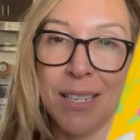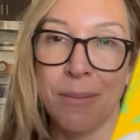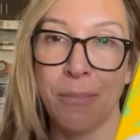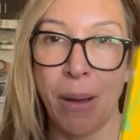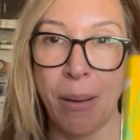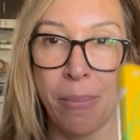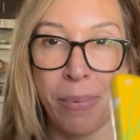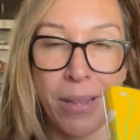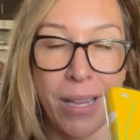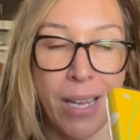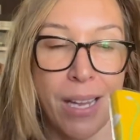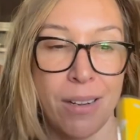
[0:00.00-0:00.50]

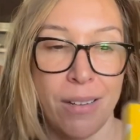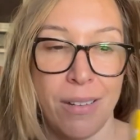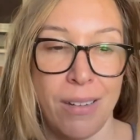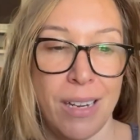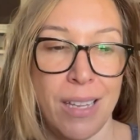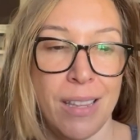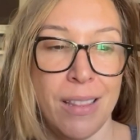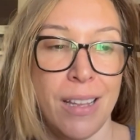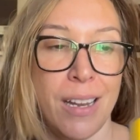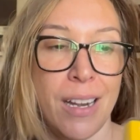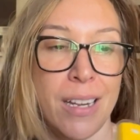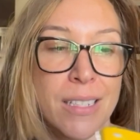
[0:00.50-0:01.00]
my planner
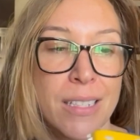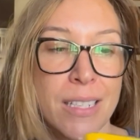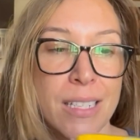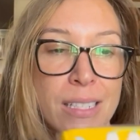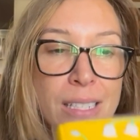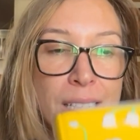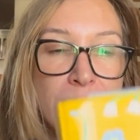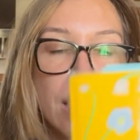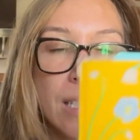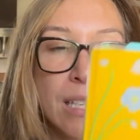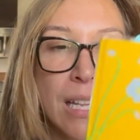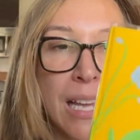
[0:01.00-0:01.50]
in there. This
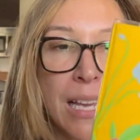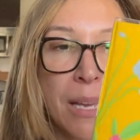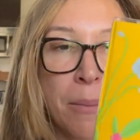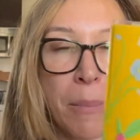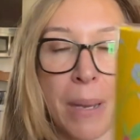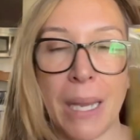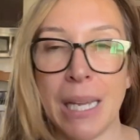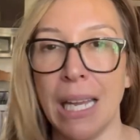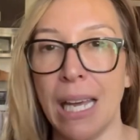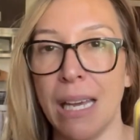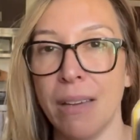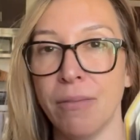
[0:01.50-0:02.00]
is like
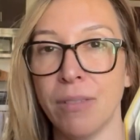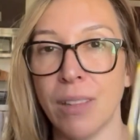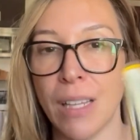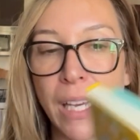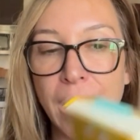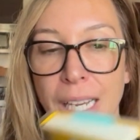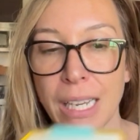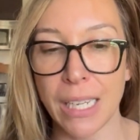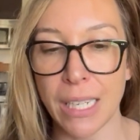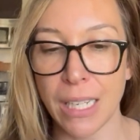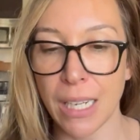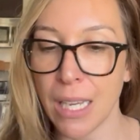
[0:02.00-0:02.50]
my
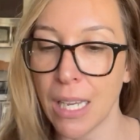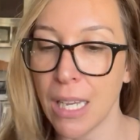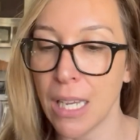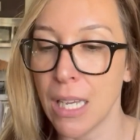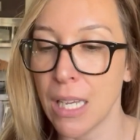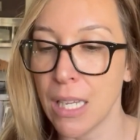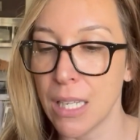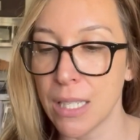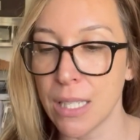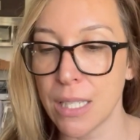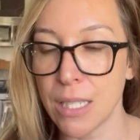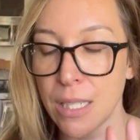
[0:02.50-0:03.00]
lifeline,
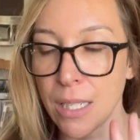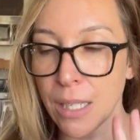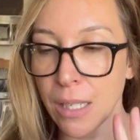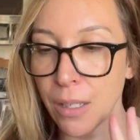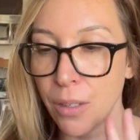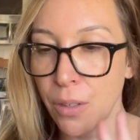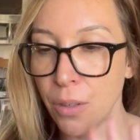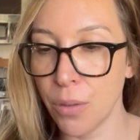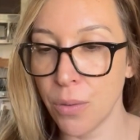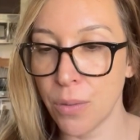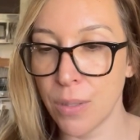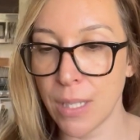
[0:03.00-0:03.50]
still
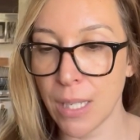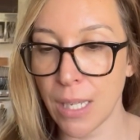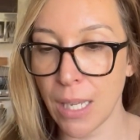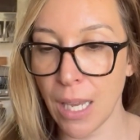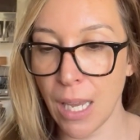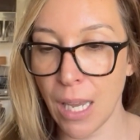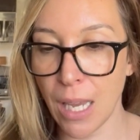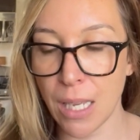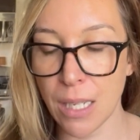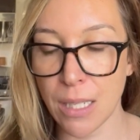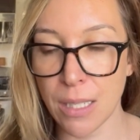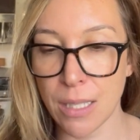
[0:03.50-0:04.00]
using
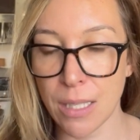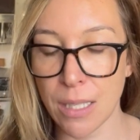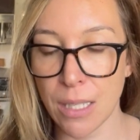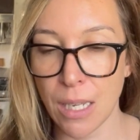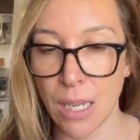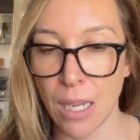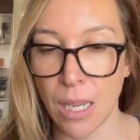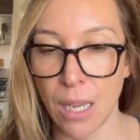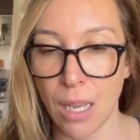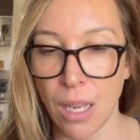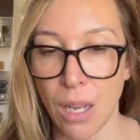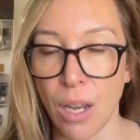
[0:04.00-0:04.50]
it,
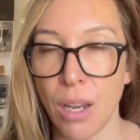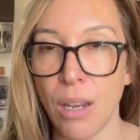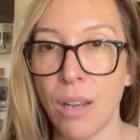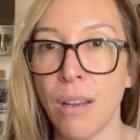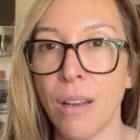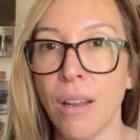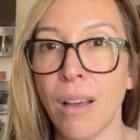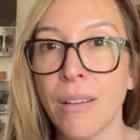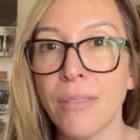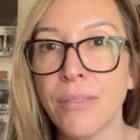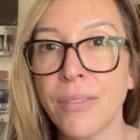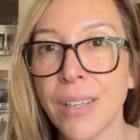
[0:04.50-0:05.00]

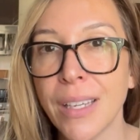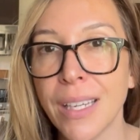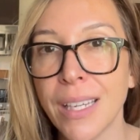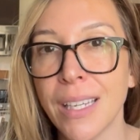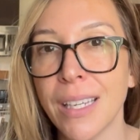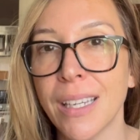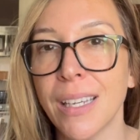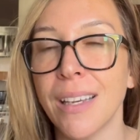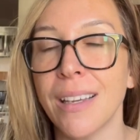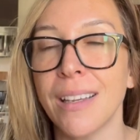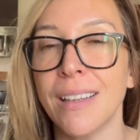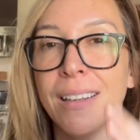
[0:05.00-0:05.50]

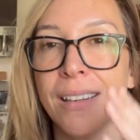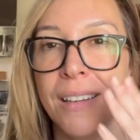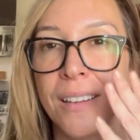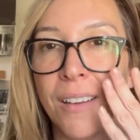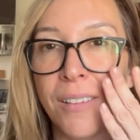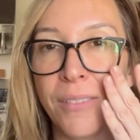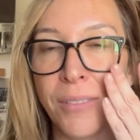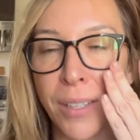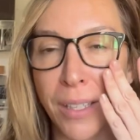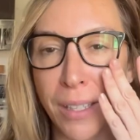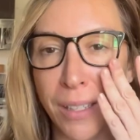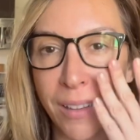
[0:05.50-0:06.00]
loving
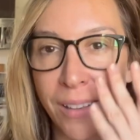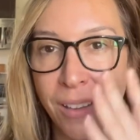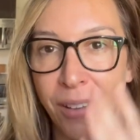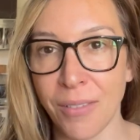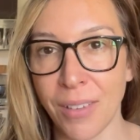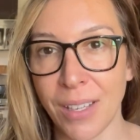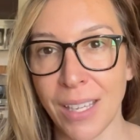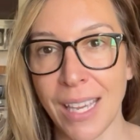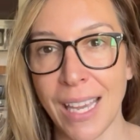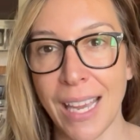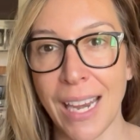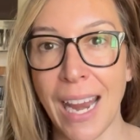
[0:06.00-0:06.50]

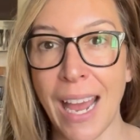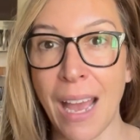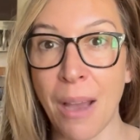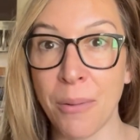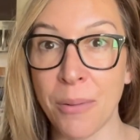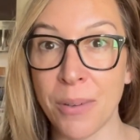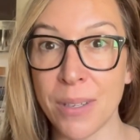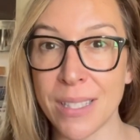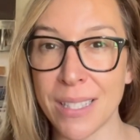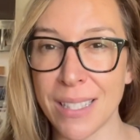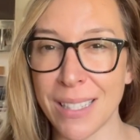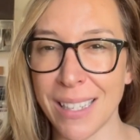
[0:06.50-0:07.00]
it. I
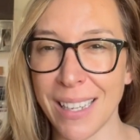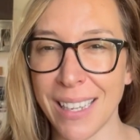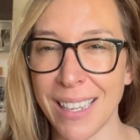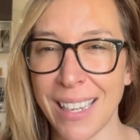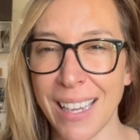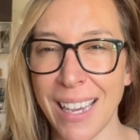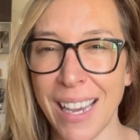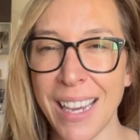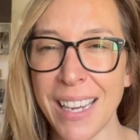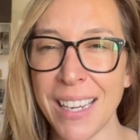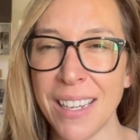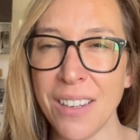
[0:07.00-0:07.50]
was
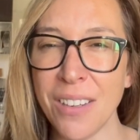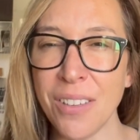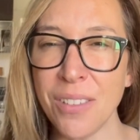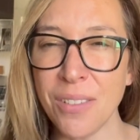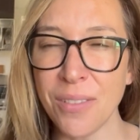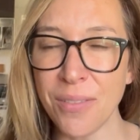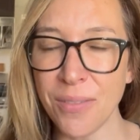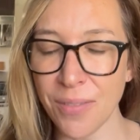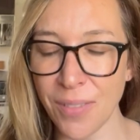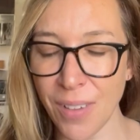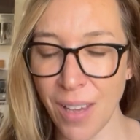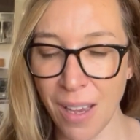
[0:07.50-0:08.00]
kind
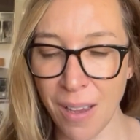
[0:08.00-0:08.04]
of,